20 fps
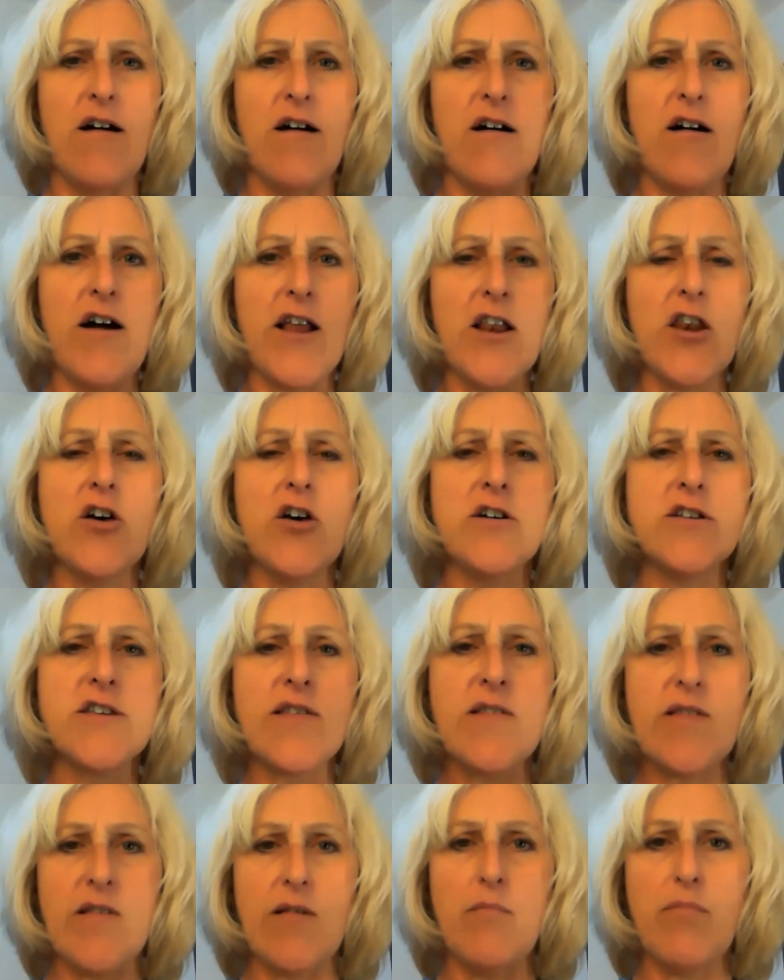I learned a
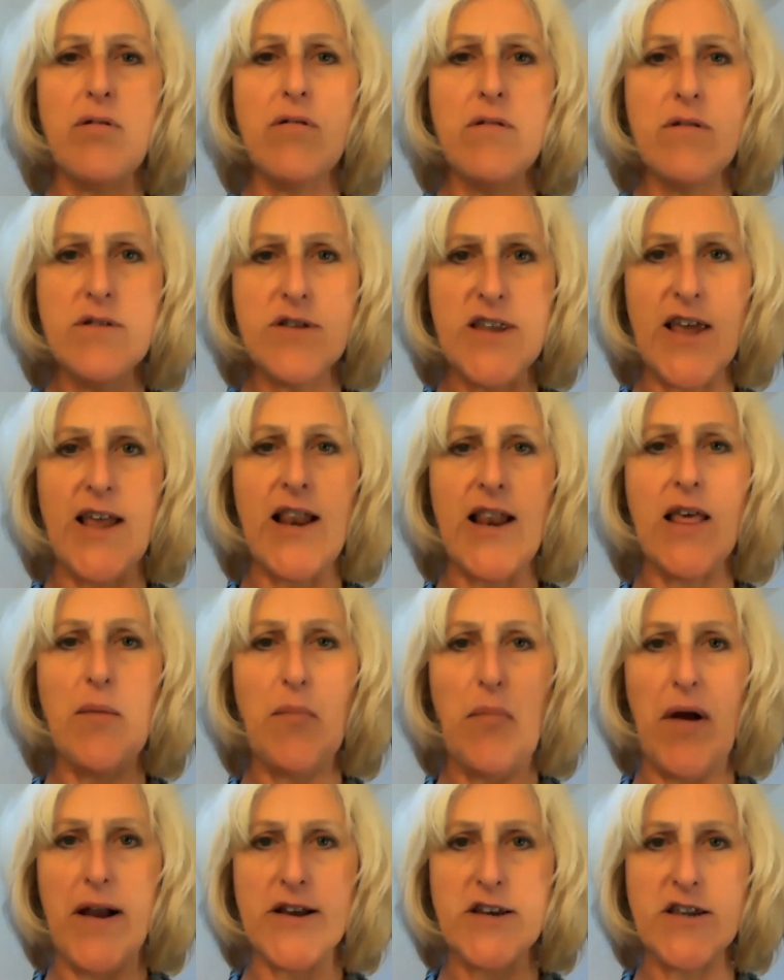simple daily
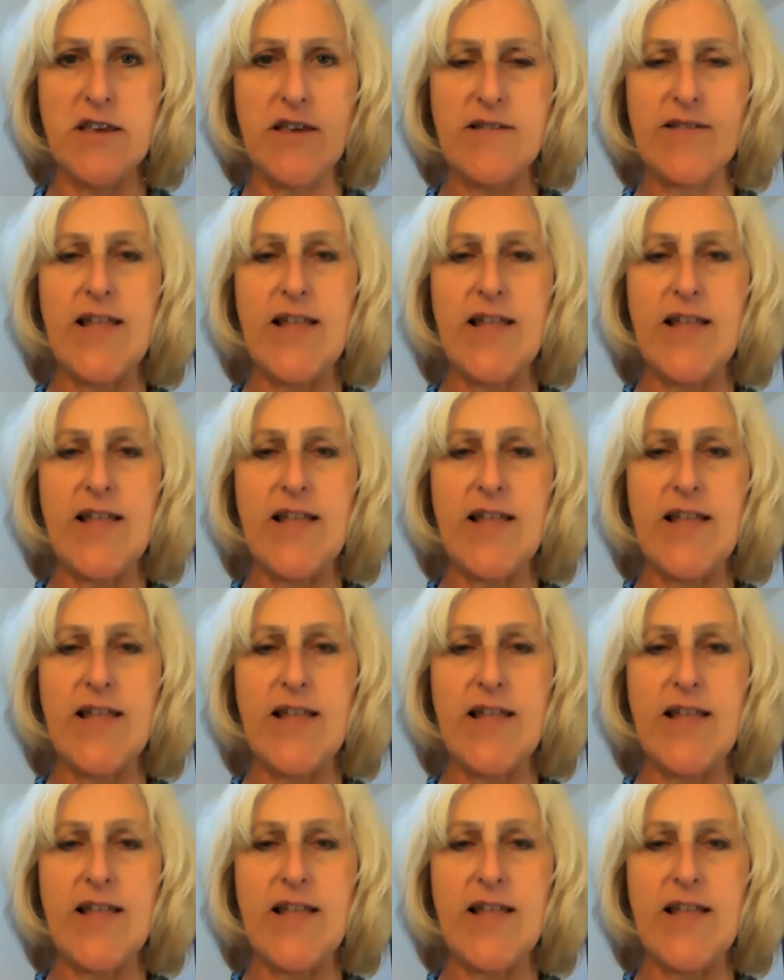practice